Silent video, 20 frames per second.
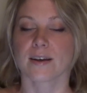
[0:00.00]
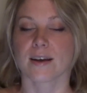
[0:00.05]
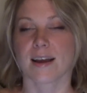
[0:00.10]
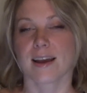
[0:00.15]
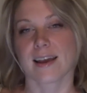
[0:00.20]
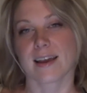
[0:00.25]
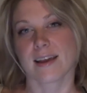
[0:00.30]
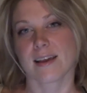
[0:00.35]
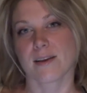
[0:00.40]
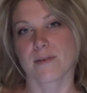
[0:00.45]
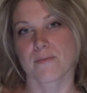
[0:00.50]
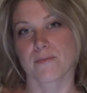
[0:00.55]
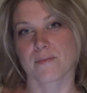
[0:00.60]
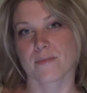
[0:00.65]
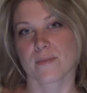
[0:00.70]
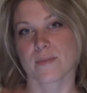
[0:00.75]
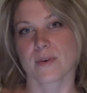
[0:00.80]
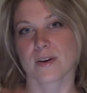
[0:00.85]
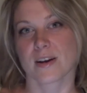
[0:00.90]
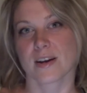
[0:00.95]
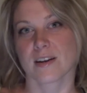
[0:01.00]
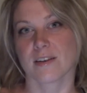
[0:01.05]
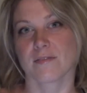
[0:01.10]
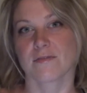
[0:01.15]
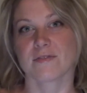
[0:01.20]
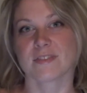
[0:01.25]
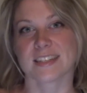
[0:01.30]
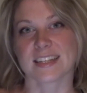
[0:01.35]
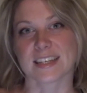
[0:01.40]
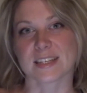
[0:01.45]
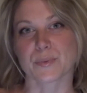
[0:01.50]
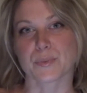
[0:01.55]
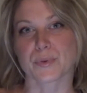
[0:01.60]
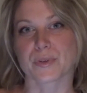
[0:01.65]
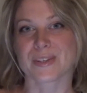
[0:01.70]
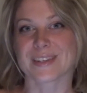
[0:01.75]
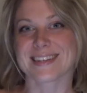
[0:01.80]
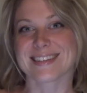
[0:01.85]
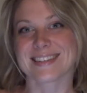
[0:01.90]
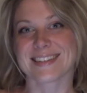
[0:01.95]
I am kind of
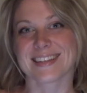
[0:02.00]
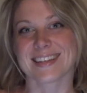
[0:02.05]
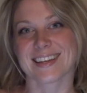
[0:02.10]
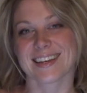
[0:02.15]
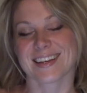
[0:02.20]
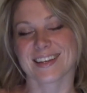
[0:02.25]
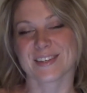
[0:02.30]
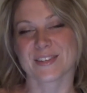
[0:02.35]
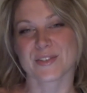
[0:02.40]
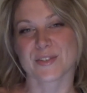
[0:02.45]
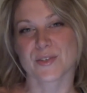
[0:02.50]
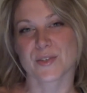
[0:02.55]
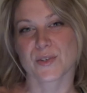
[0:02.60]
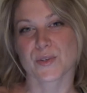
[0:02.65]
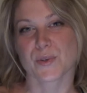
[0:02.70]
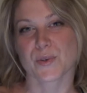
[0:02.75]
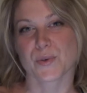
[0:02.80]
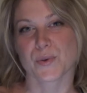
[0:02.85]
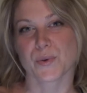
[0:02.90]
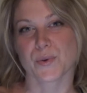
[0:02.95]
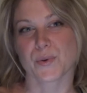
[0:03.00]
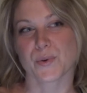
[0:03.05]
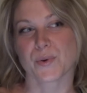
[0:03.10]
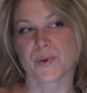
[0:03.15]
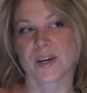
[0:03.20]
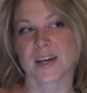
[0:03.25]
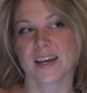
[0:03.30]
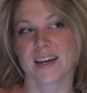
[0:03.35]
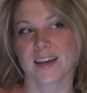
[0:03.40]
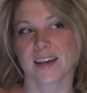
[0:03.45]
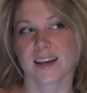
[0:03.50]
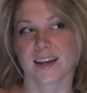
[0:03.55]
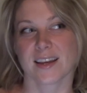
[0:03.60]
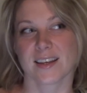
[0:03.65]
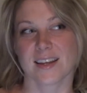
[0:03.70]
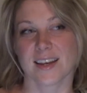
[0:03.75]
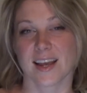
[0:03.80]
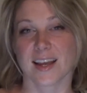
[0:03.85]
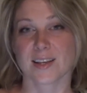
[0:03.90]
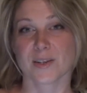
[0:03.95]
desperately seeking to
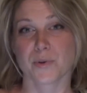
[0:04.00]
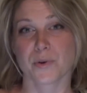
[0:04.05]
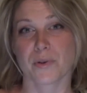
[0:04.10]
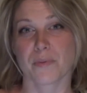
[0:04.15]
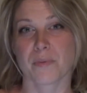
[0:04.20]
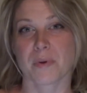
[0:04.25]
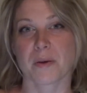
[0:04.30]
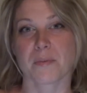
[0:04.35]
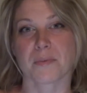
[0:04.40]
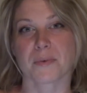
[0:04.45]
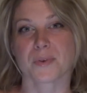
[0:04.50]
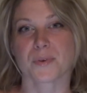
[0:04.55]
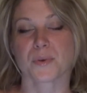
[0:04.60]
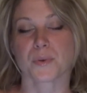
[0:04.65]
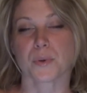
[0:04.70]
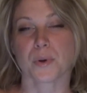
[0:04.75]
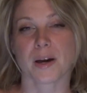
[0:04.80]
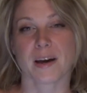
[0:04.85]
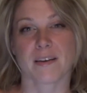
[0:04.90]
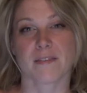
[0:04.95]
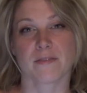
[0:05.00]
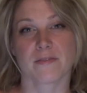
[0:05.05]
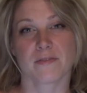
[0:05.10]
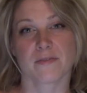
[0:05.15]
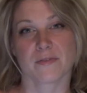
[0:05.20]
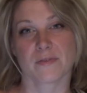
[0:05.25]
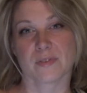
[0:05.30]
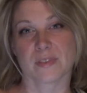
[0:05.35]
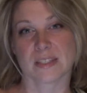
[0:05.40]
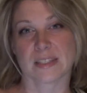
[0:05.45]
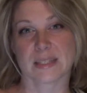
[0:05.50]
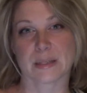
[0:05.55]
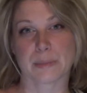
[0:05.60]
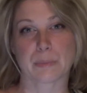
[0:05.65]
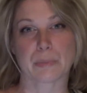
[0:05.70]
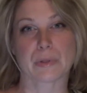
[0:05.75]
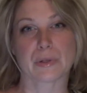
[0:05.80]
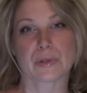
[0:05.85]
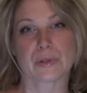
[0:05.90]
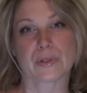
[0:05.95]
connect with people who have
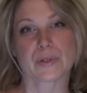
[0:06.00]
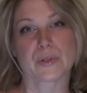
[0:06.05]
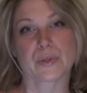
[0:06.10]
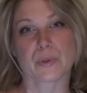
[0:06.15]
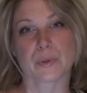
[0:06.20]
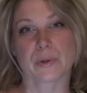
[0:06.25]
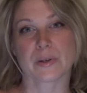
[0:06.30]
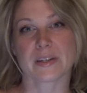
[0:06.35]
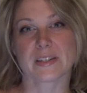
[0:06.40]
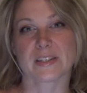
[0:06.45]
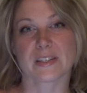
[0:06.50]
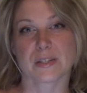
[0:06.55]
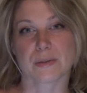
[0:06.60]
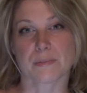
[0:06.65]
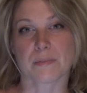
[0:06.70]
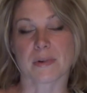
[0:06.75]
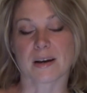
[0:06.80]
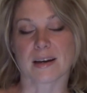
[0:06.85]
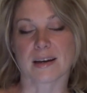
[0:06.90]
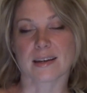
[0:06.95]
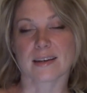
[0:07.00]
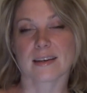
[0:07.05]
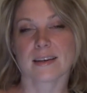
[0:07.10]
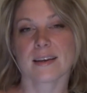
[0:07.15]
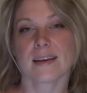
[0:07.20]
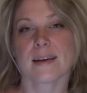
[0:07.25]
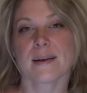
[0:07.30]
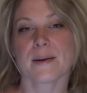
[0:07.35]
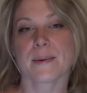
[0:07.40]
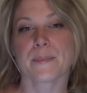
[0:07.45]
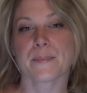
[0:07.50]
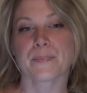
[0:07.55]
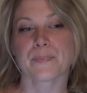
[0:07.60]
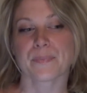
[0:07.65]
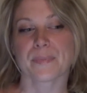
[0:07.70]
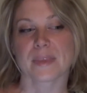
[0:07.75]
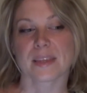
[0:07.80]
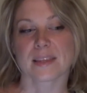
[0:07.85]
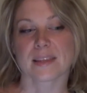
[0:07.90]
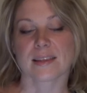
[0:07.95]
similar stories to mine.
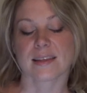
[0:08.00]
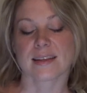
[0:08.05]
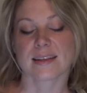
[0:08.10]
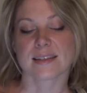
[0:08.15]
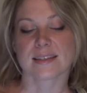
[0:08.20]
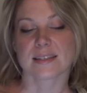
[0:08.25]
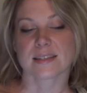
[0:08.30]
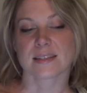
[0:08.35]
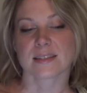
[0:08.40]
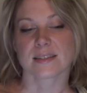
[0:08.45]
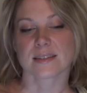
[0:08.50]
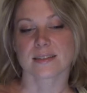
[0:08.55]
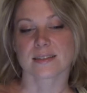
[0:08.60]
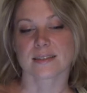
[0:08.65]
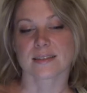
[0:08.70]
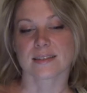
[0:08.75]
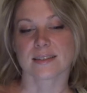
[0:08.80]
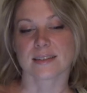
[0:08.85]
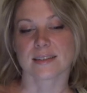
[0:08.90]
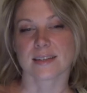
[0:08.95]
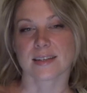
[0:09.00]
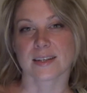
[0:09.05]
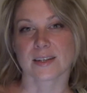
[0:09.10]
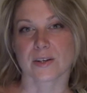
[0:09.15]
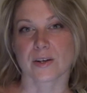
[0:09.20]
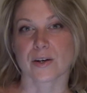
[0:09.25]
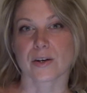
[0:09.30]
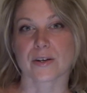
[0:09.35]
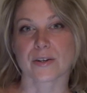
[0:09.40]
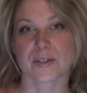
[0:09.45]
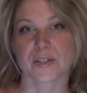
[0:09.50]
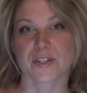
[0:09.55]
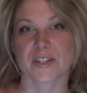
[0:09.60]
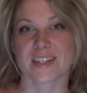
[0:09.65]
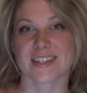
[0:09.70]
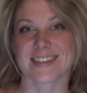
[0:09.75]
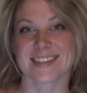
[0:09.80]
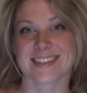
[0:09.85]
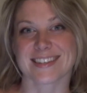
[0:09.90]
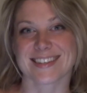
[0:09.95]
It's
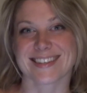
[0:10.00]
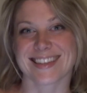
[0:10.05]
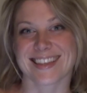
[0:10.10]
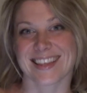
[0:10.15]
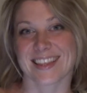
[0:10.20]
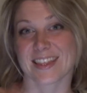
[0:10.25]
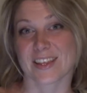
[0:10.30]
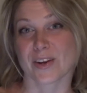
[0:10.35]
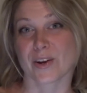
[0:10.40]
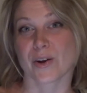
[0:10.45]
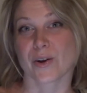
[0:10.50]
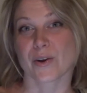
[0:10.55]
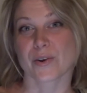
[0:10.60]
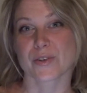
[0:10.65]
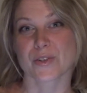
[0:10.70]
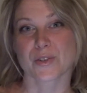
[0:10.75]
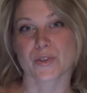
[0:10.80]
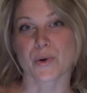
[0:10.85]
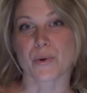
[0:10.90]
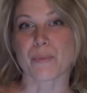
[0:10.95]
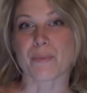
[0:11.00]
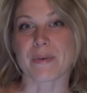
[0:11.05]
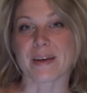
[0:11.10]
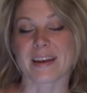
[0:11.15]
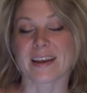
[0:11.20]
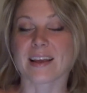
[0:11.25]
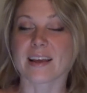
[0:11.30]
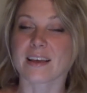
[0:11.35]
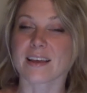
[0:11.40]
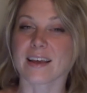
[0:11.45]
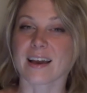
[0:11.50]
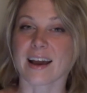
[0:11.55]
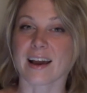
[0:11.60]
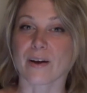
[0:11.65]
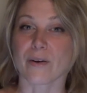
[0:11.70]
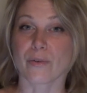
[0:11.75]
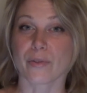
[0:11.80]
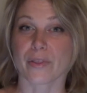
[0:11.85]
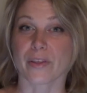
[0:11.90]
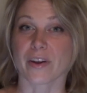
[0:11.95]
encouraging that there are so many
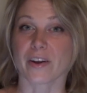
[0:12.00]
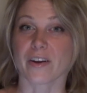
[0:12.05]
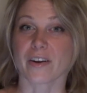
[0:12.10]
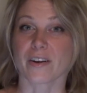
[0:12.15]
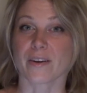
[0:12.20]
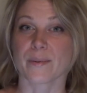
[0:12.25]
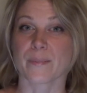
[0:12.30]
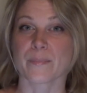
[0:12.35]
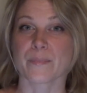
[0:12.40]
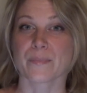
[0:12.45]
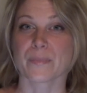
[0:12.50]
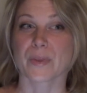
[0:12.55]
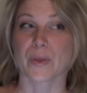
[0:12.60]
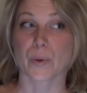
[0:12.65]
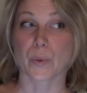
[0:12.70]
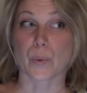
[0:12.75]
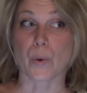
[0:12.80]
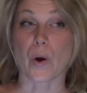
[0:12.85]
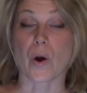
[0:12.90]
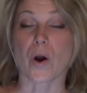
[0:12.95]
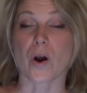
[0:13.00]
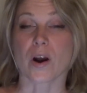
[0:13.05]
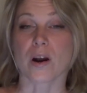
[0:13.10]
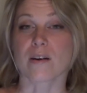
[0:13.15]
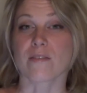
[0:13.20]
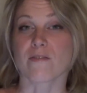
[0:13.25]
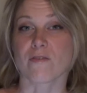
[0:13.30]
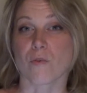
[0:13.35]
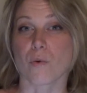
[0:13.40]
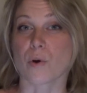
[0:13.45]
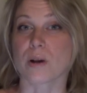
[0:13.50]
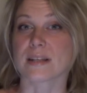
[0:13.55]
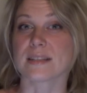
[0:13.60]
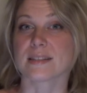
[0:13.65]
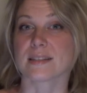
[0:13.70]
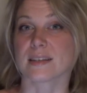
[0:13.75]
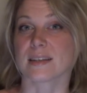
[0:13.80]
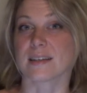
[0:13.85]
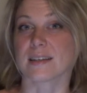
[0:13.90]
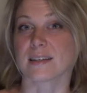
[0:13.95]
out there who are
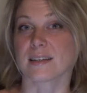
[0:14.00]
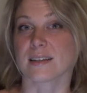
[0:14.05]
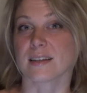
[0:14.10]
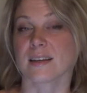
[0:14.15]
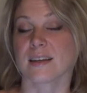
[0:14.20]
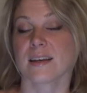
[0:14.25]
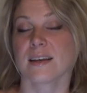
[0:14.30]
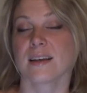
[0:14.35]
voicing